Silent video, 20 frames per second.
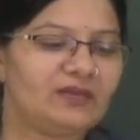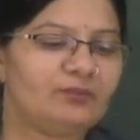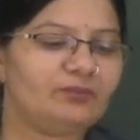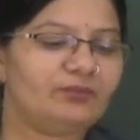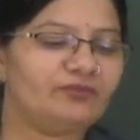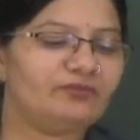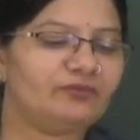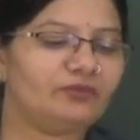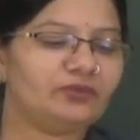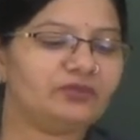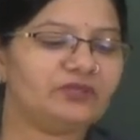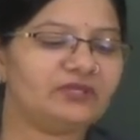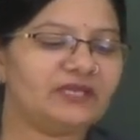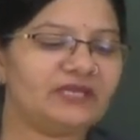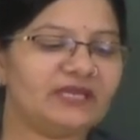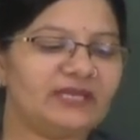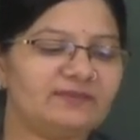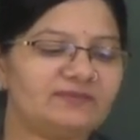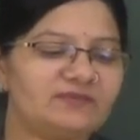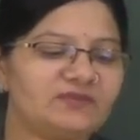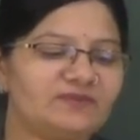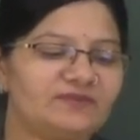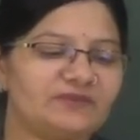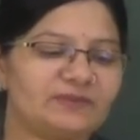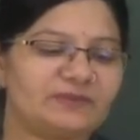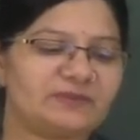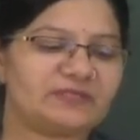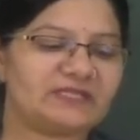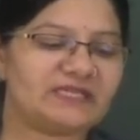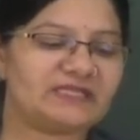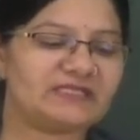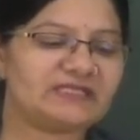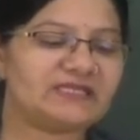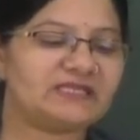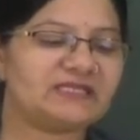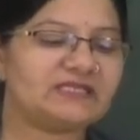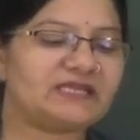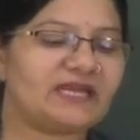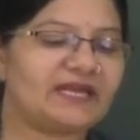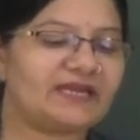before the names of
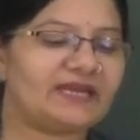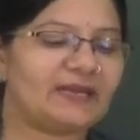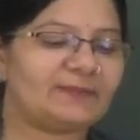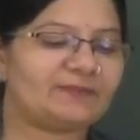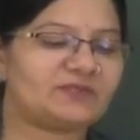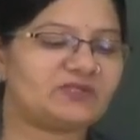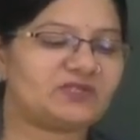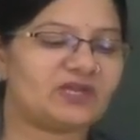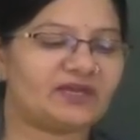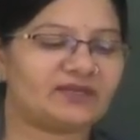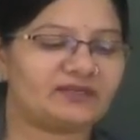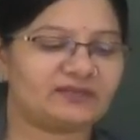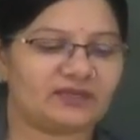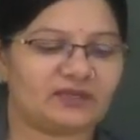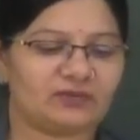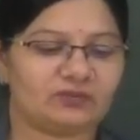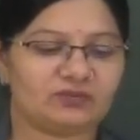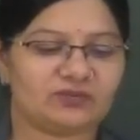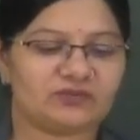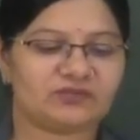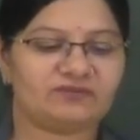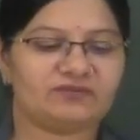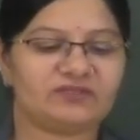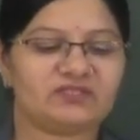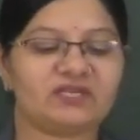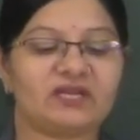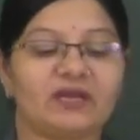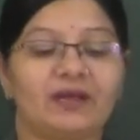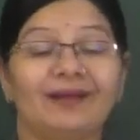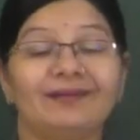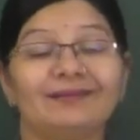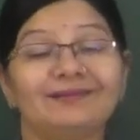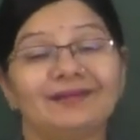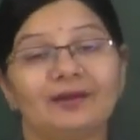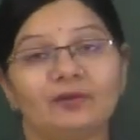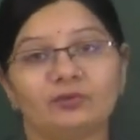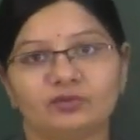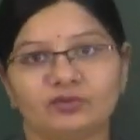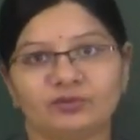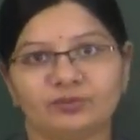substances and abstract nouns which are
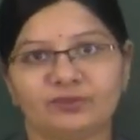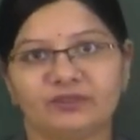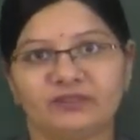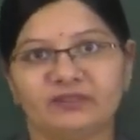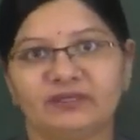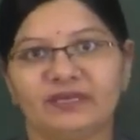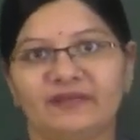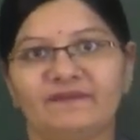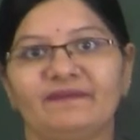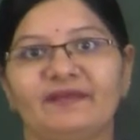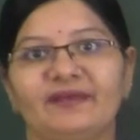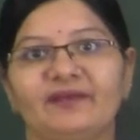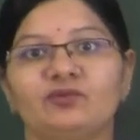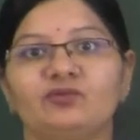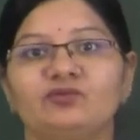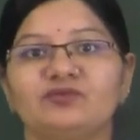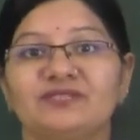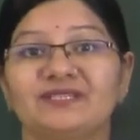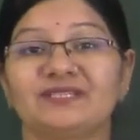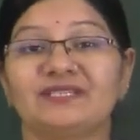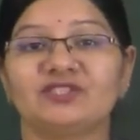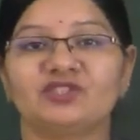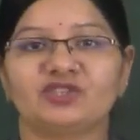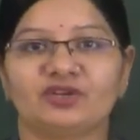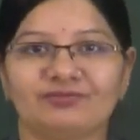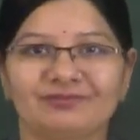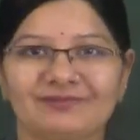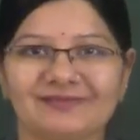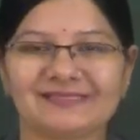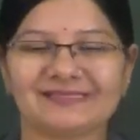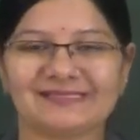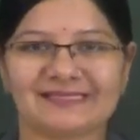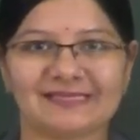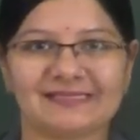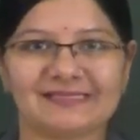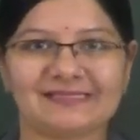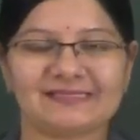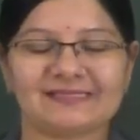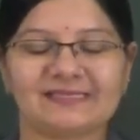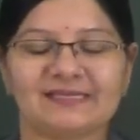uncountable and they are used in a general
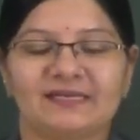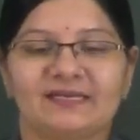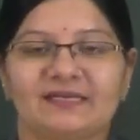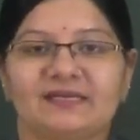sense.